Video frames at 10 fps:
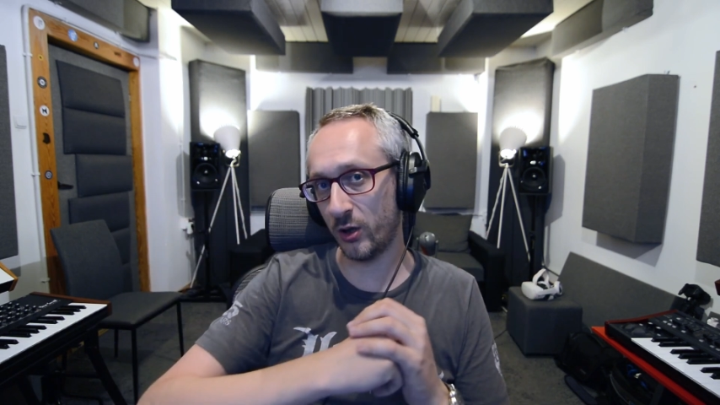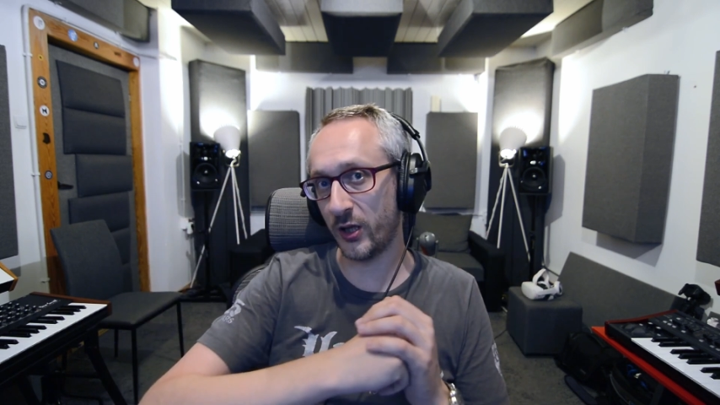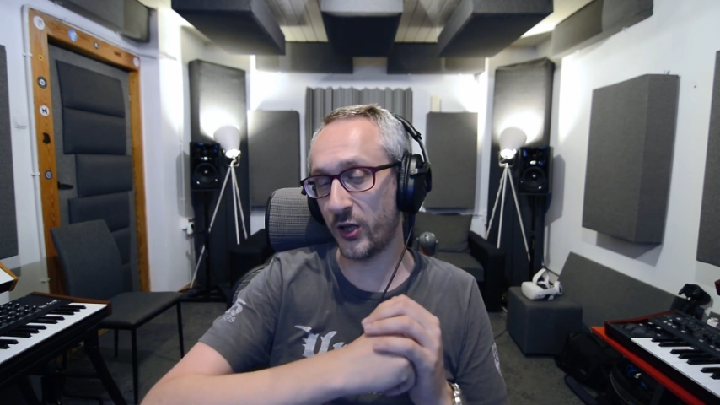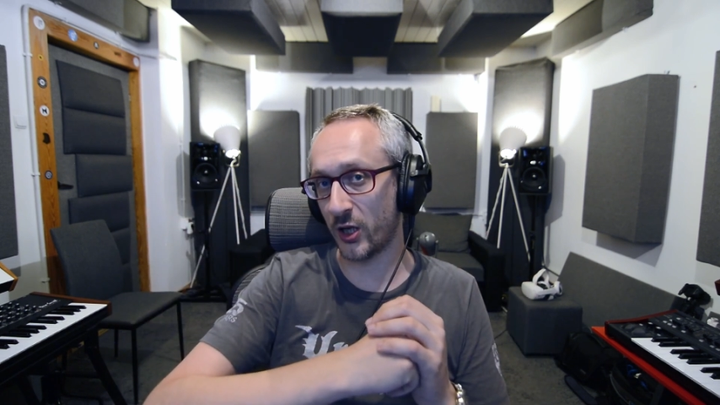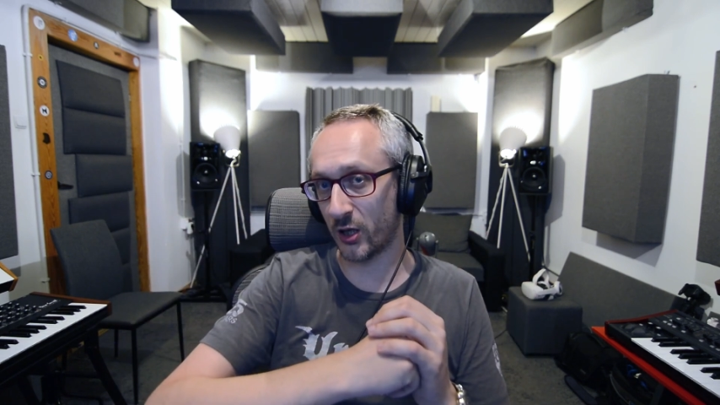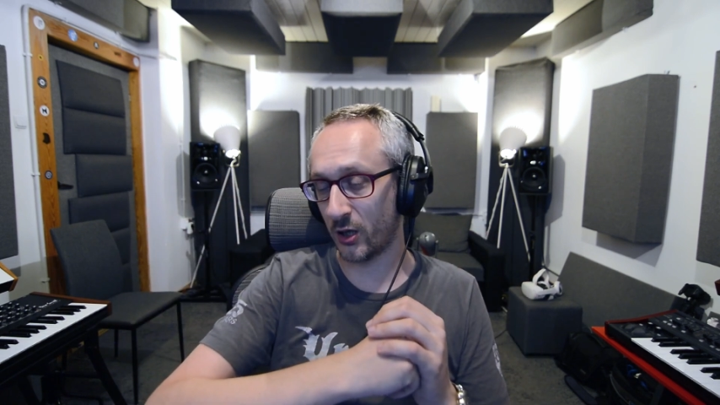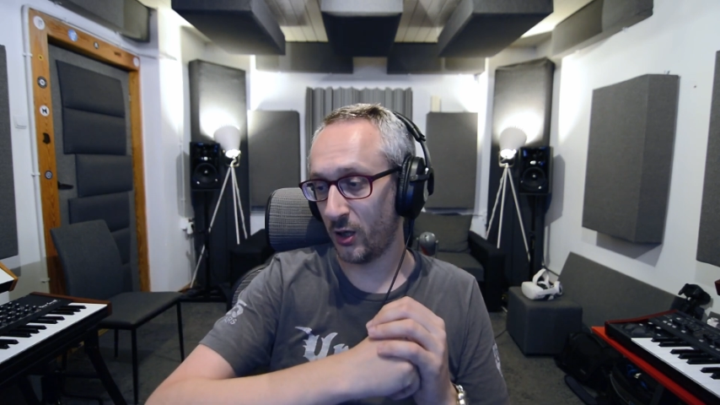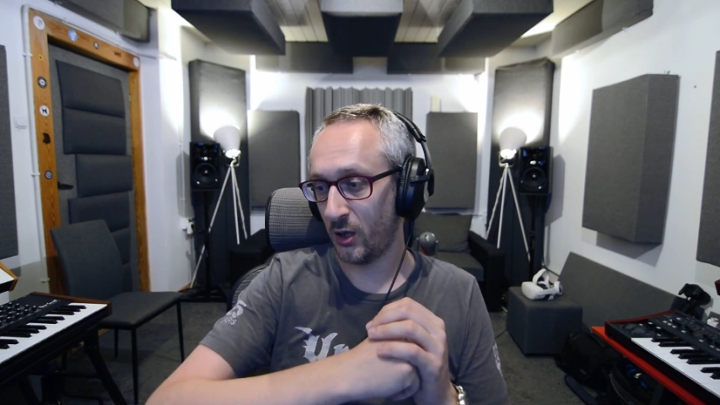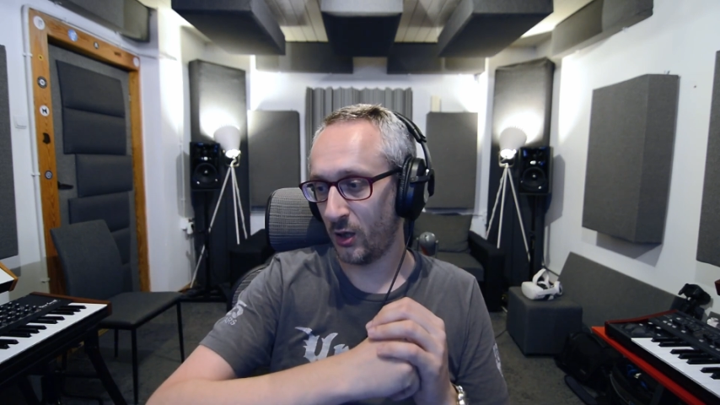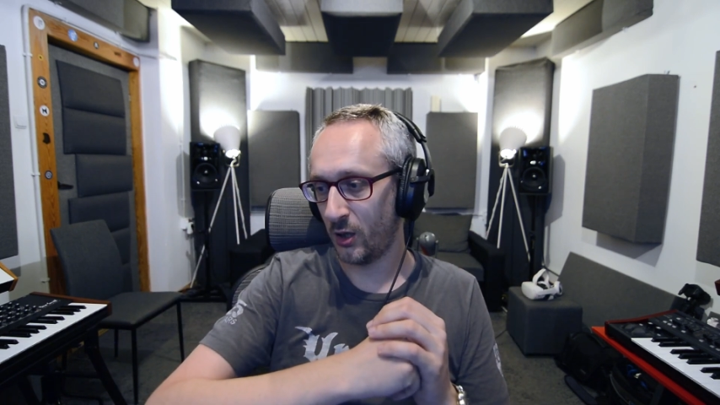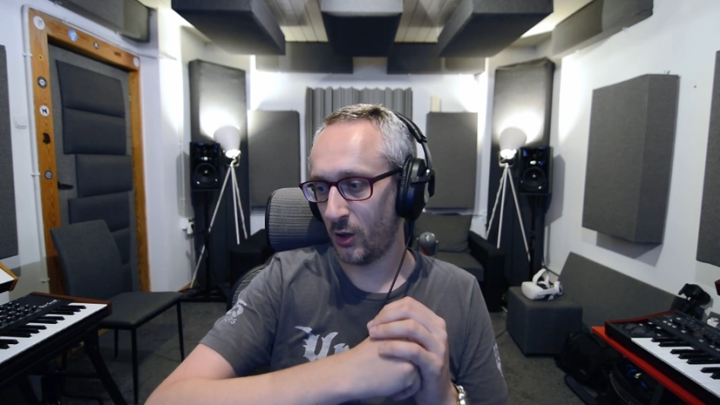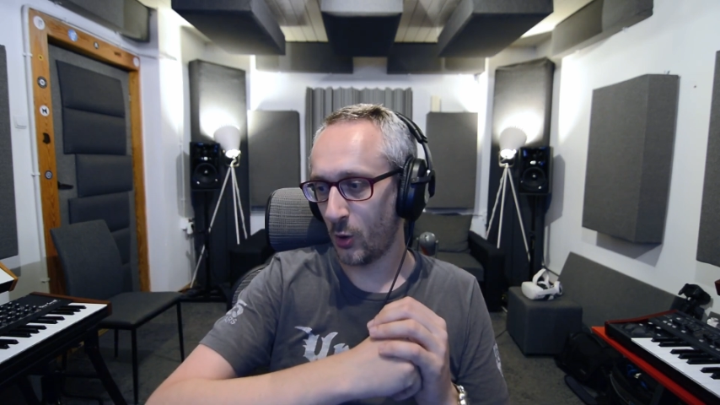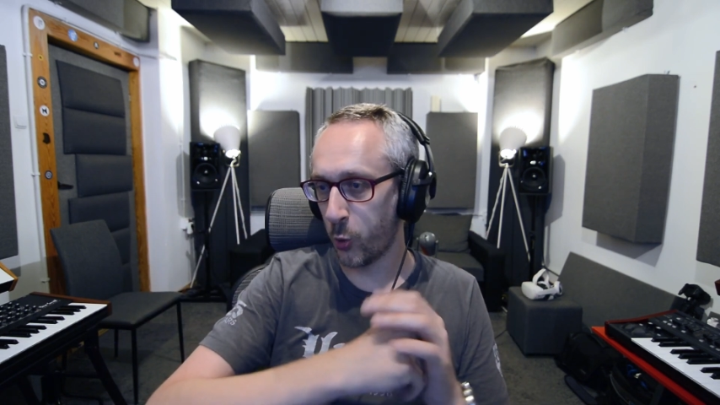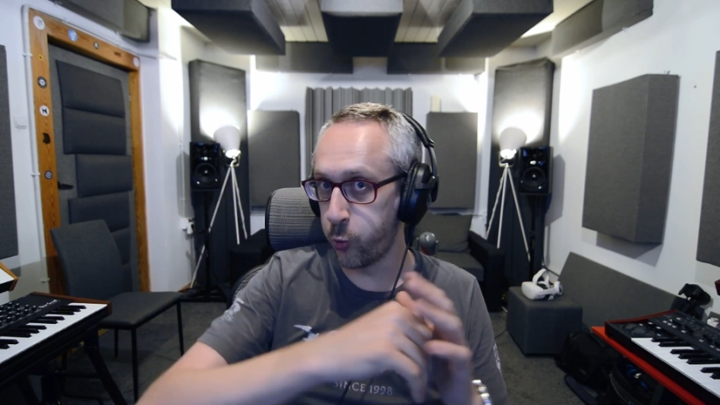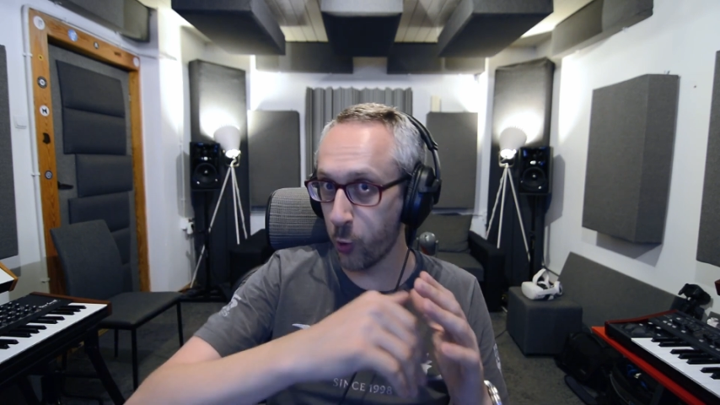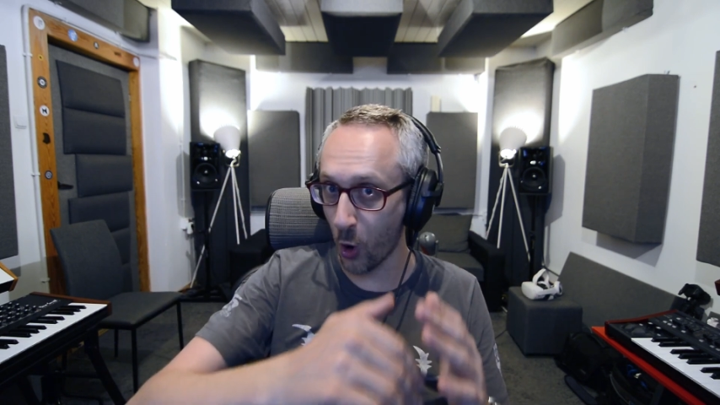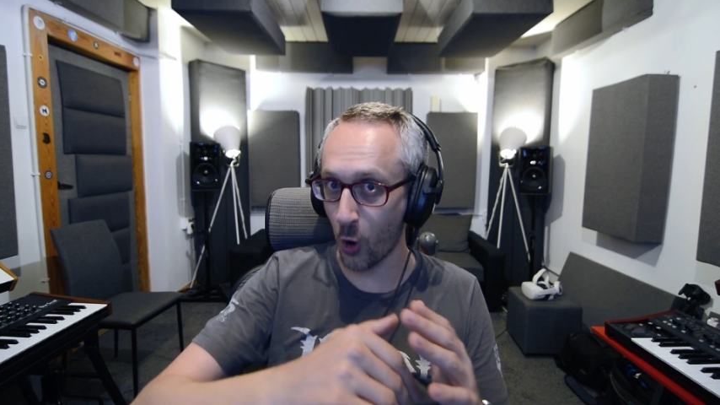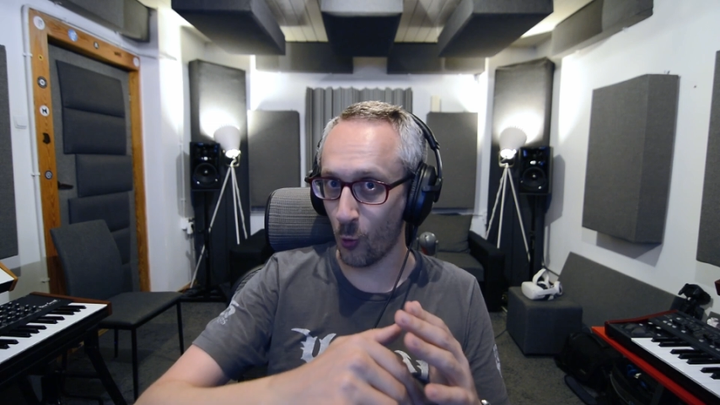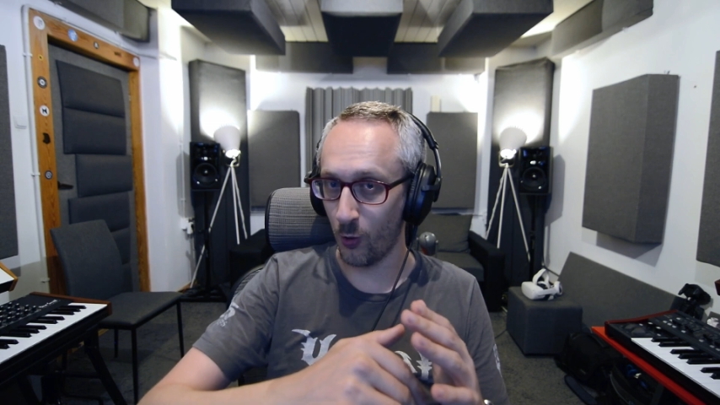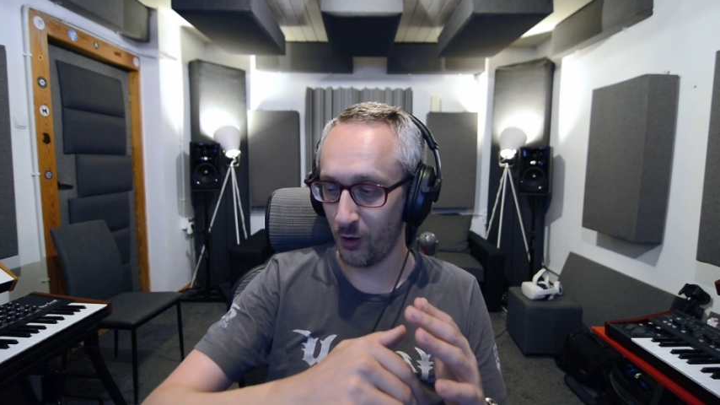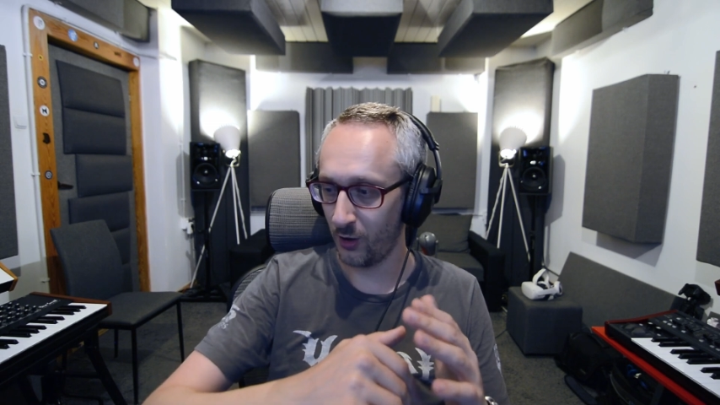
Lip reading: linear. Whoa!